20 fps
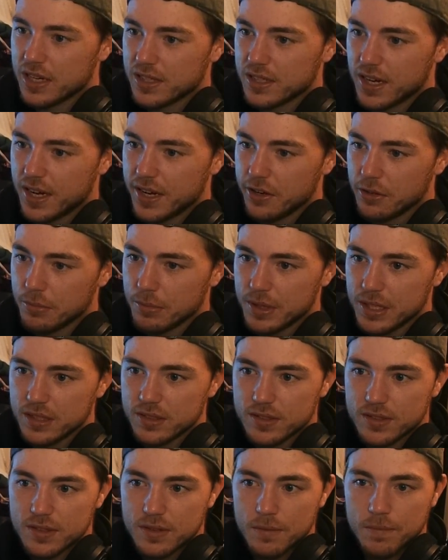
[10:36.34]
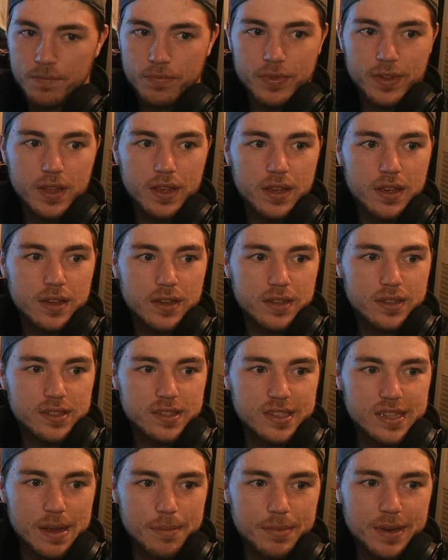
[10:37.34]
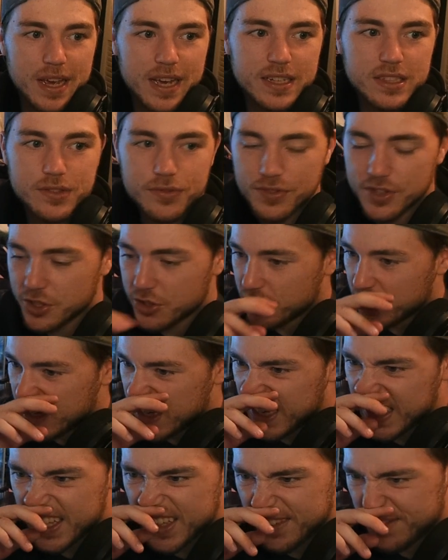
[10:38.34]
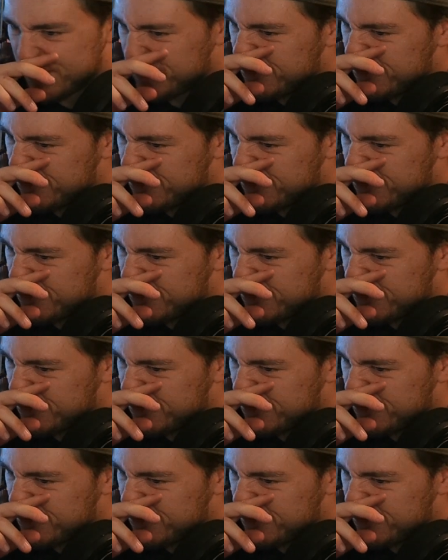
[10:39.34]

title means. Stepdad's fish tank.